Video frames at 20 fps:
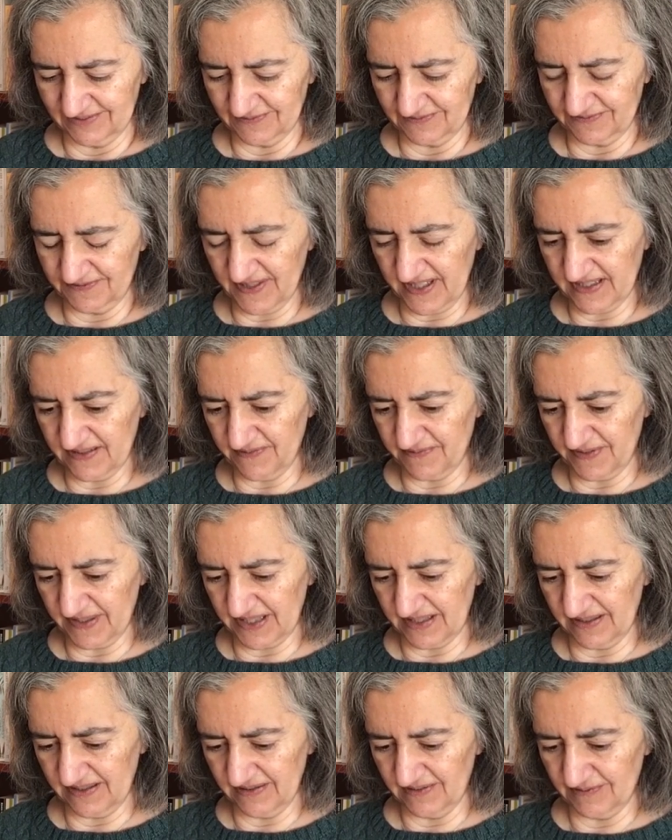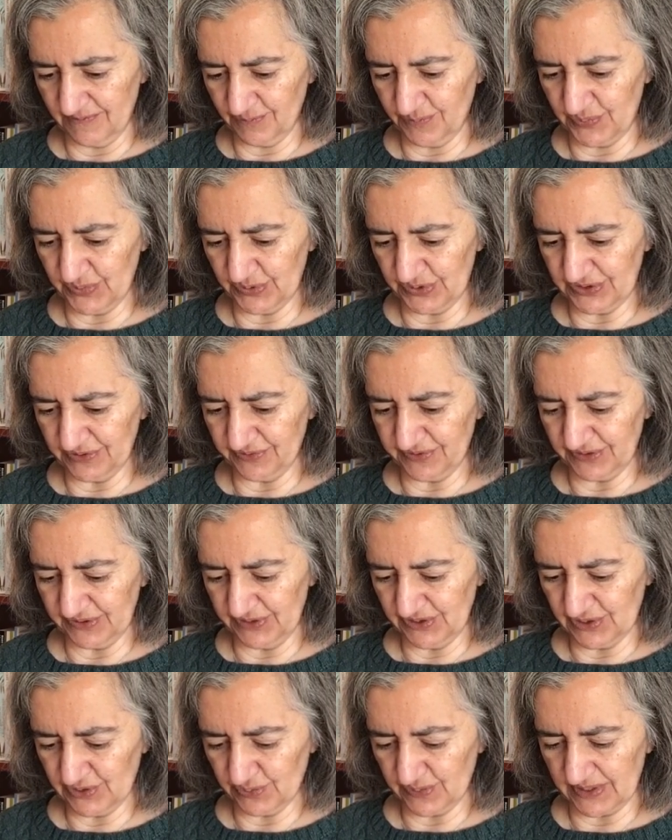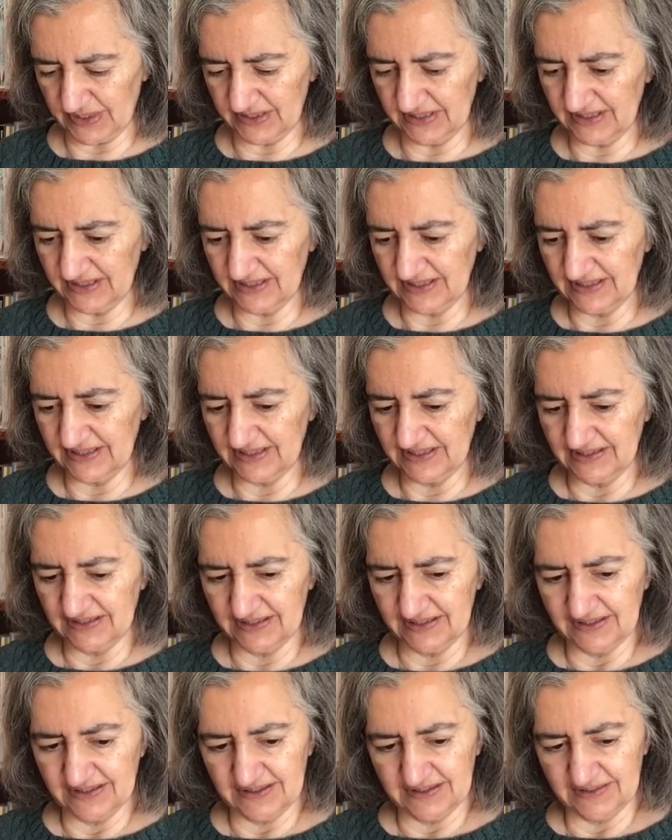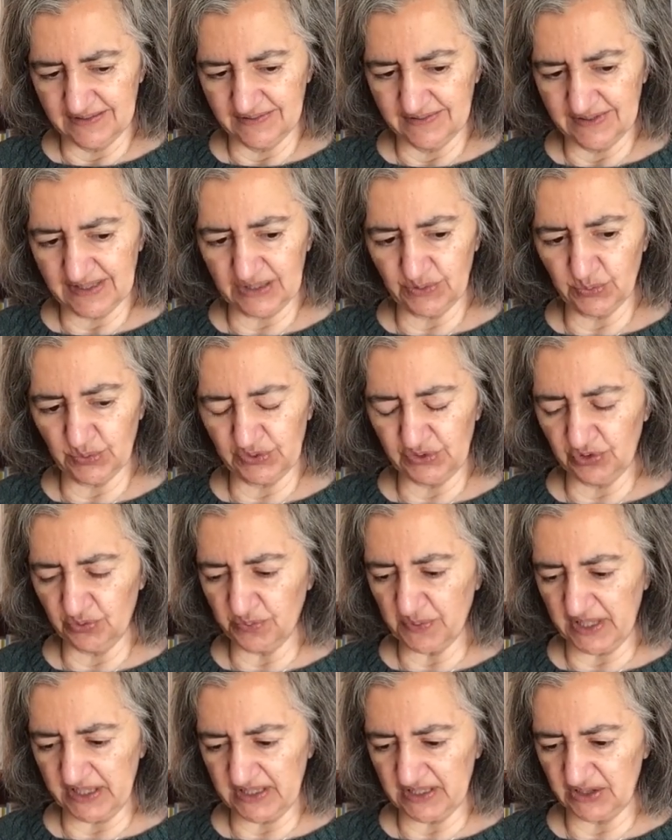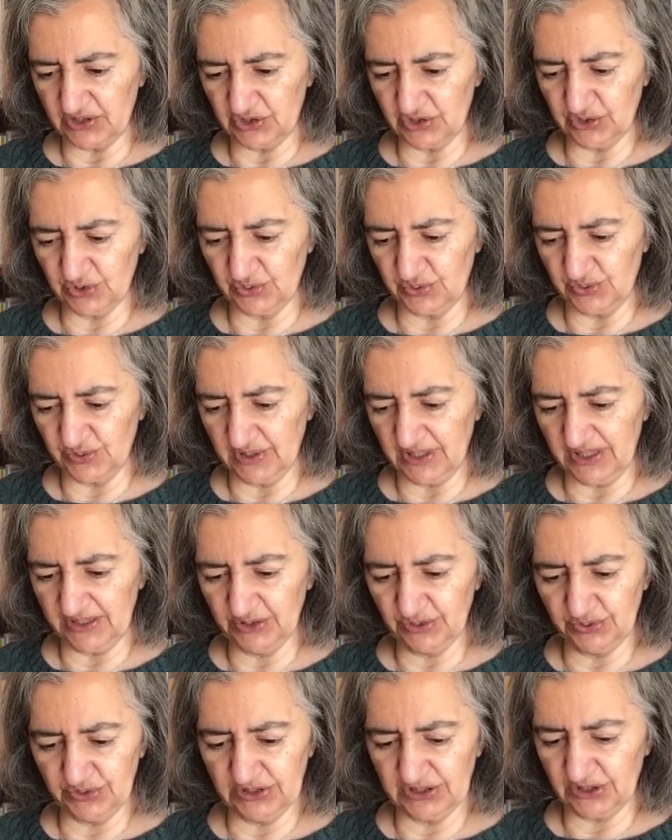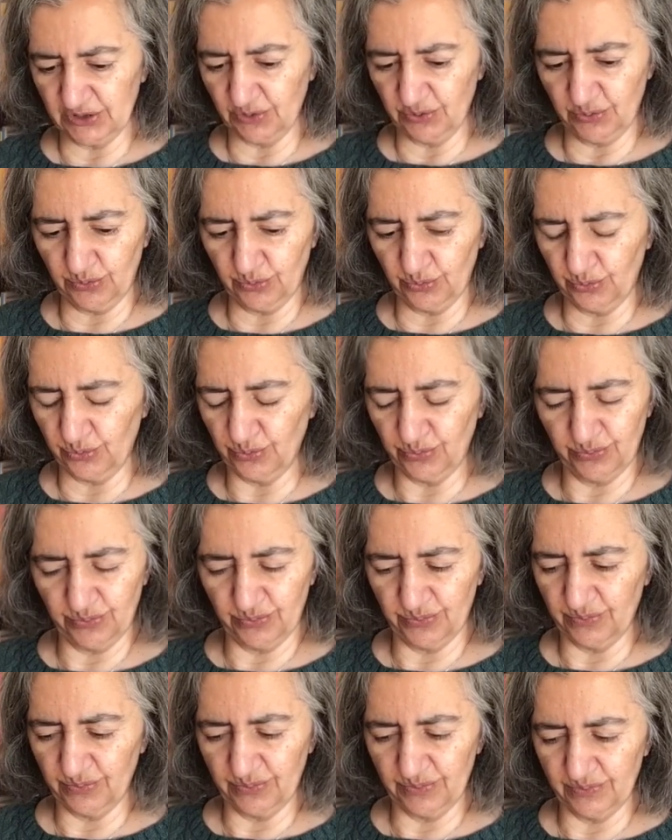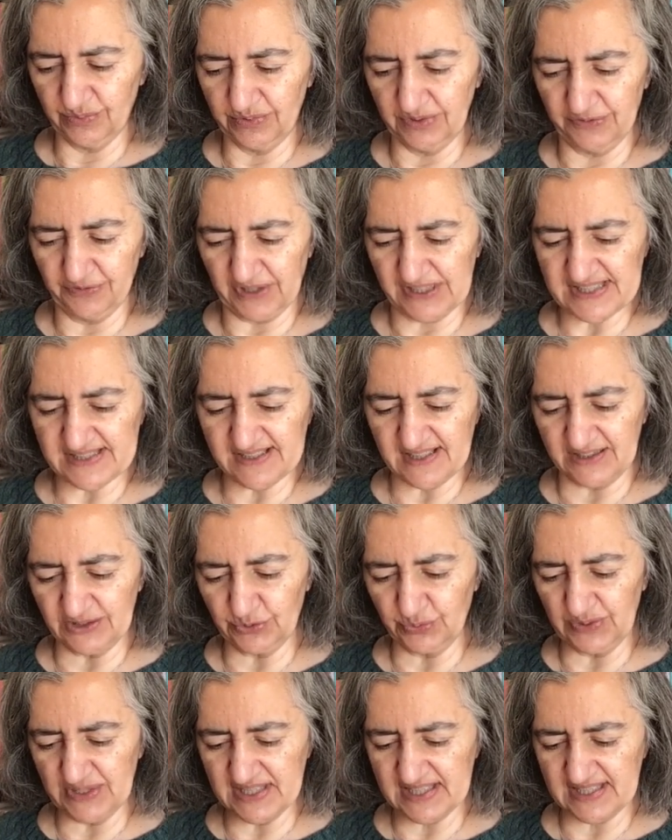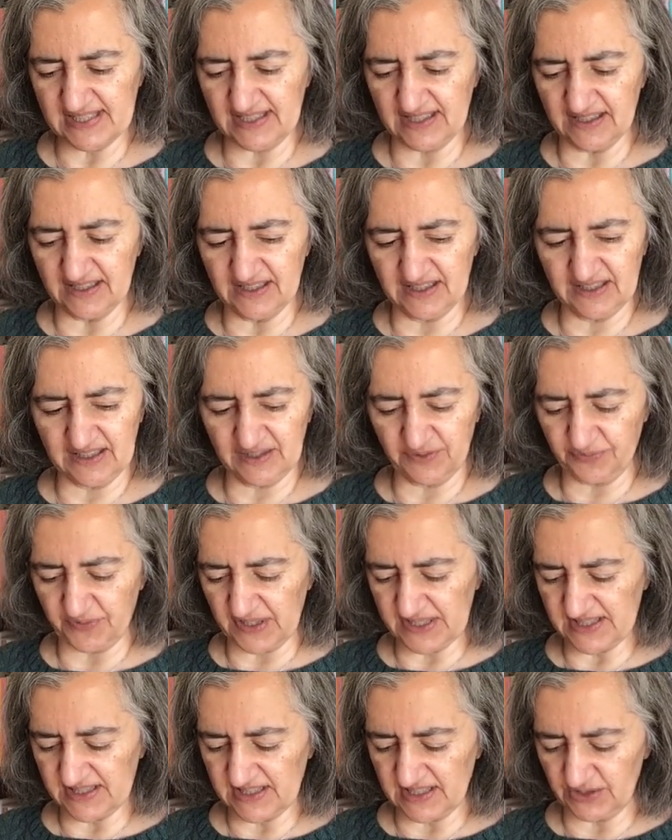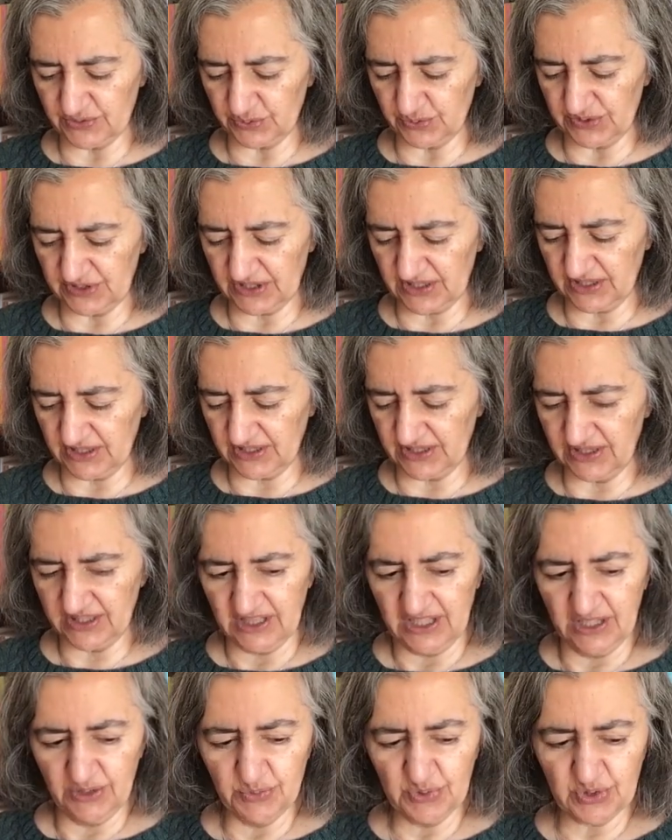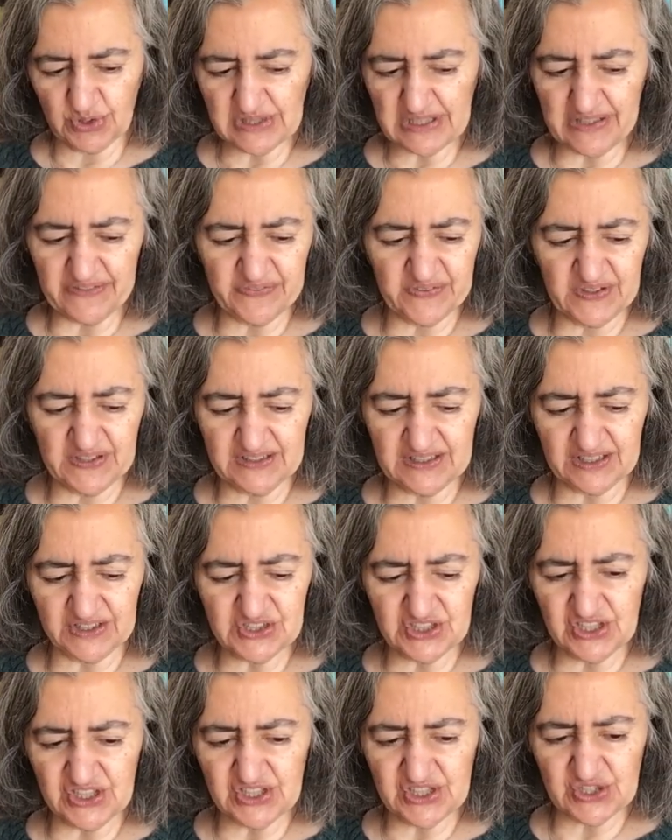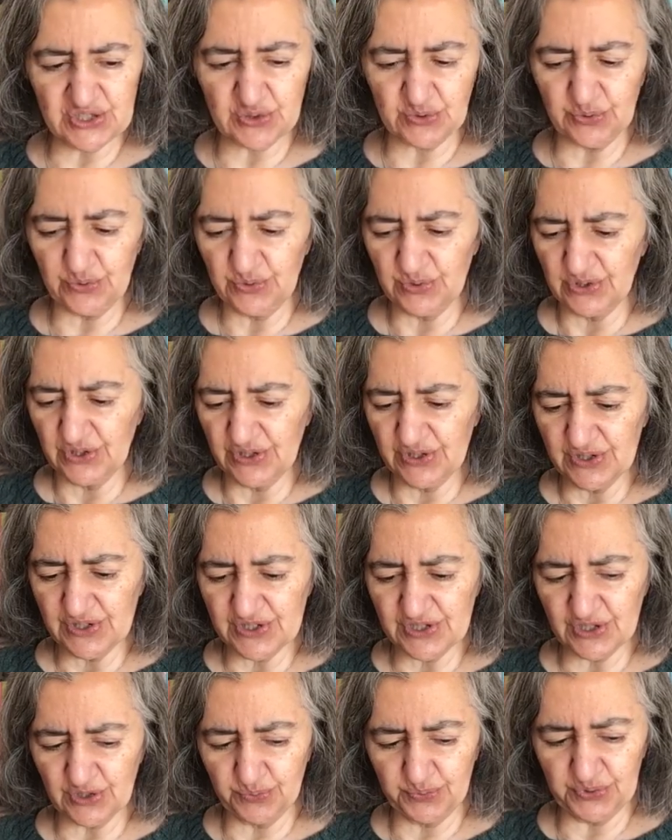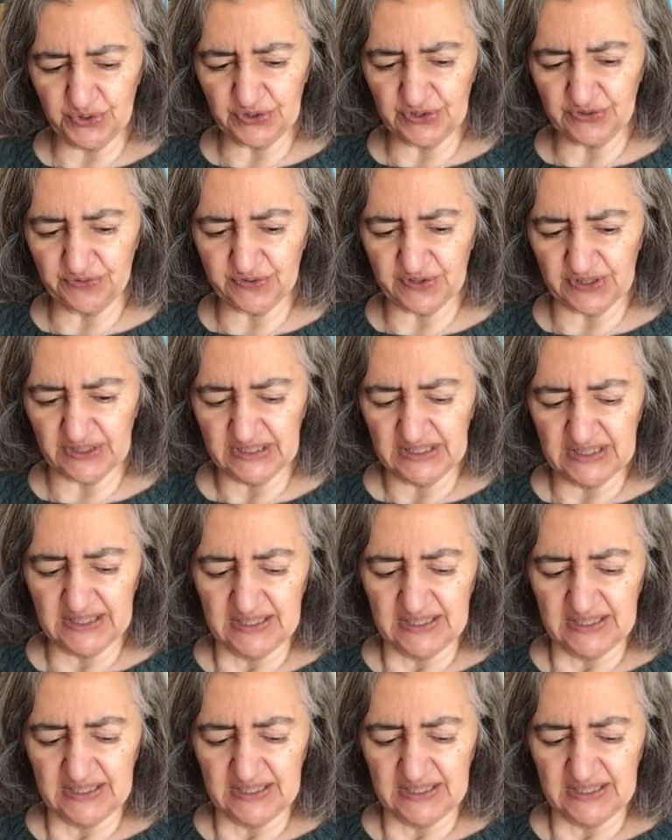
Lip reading: Very, very beautiful, this one. I want to make it too. I don't know if I start with a skunk, if I start with her, because I think that she's so beautiful.